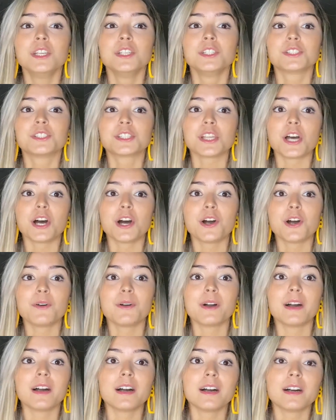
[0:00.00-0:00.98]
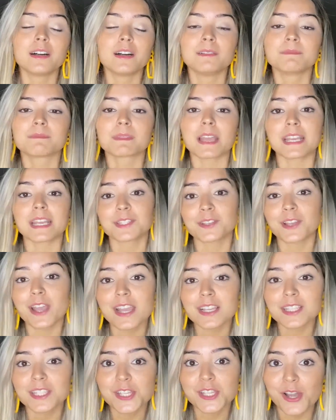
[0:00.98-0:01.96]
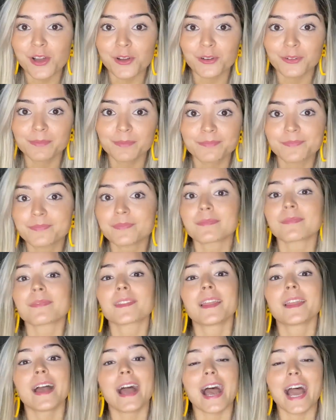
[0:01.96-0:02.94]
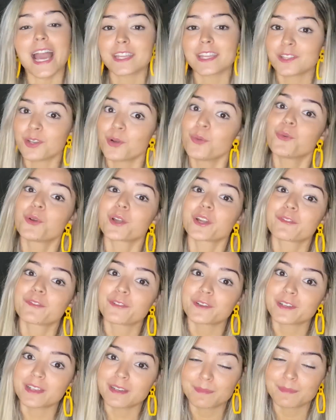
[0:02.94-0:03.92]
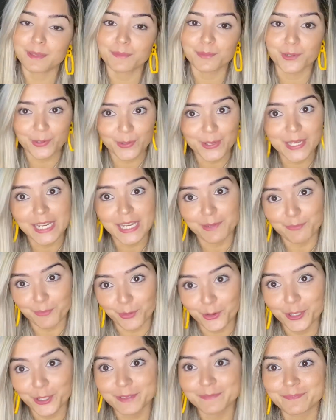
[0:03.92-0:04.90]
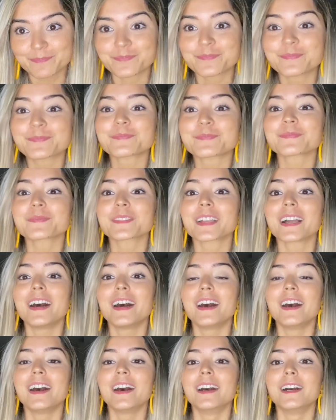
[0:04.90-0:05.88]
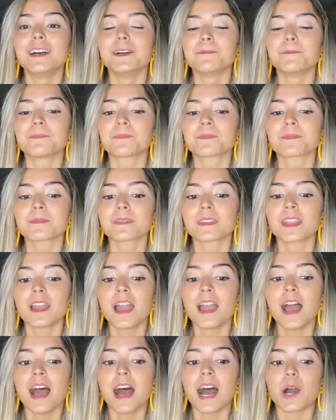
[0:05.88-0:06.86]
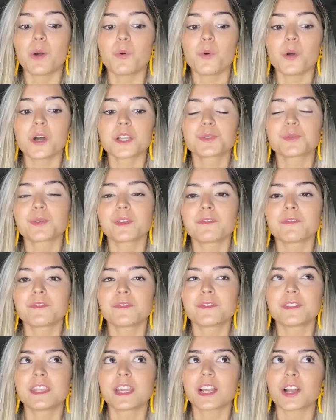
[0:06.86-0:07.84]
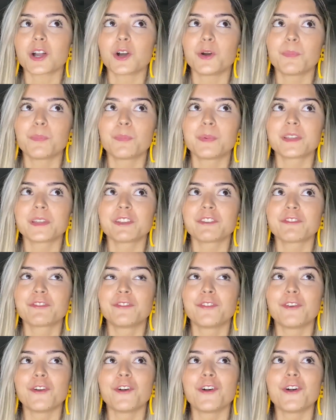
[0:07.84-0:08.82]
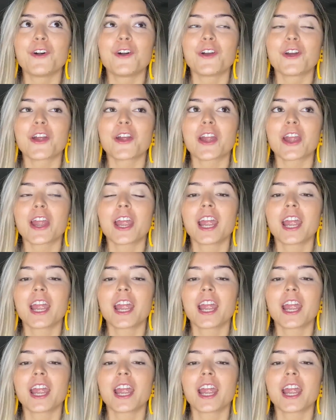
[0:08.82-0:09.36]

So, um, as you guys know, I don't work for WWE anymore. Um, I was with the company for